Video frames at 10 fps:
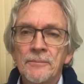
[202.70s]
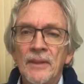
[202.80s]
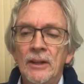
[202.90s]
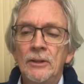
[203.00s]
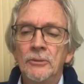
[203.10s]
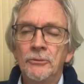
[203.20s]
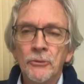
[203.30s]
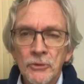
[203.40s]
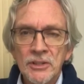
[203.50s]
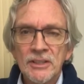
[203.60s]
the
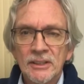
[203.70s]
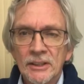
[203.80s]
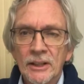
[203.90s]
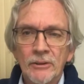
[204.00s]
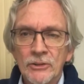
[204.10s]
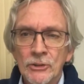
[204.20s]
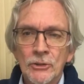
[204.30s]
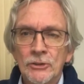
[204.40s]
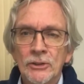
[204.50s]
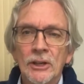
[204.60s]
forces that are
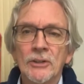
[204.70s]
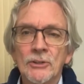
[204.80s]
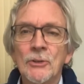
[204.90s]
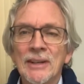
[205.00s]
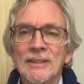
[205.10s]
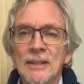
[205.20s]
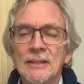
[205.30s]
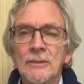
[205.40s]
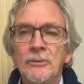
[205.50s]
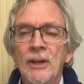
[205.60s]
exerted are so excessive
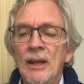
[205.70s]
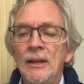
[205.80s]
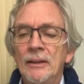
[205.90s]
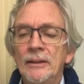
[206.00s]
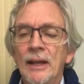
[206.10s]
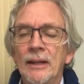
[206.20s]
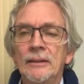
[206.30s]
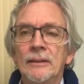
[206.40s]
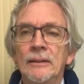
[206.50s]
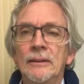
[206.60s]
that
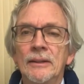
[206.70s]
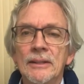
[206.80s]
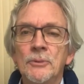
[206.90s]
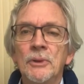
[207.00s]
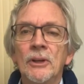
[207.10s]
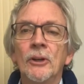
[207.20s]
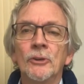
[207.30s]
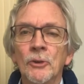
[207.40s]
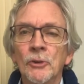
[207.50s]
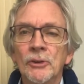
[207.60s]
this will not
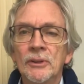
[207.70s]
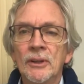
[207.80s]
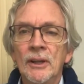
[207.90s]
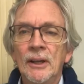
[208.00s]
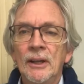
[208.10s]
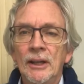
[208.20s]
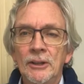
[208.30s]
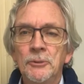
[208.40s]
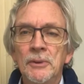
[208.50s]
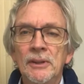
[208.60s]
hold. It
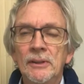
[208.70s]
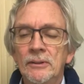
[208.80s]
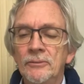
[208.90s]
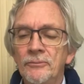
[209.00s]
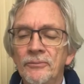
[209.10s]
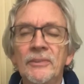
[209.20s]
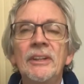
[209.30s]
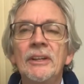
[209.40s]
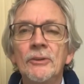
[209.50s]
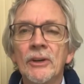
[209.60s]
will
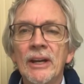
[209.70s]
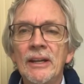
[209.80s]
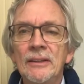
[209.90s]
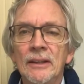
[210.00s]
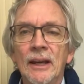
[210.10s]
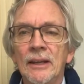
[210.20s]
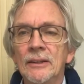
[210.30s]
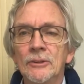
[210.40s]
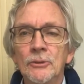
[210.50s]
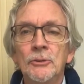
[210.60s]
degrade and the
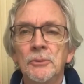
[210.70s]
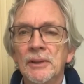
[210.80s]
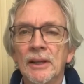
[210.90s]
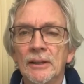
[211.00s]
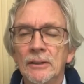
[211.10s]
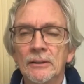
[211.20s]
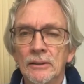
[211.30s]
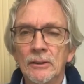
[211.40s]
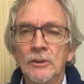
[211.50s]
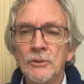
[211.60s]
tooth will get
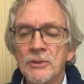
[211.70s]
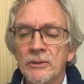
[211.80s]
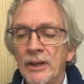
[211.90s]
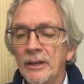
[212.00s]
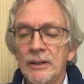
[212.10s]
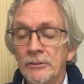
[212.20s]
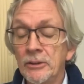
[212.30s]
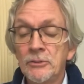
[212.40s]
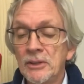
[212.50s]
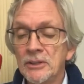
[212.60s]
looser and
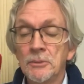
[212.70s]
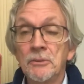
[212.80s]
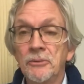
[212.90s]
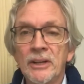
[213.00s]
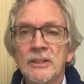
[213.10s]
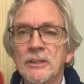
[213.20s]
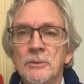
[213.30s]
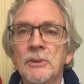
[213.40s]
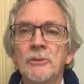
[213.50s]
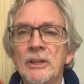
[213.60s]
eventually some infections will
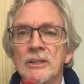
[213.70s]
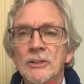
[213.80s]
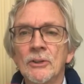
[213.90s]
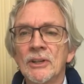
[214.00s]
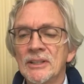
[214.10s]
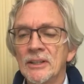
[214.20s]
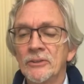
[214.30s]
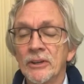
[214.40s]
reinstall, etc.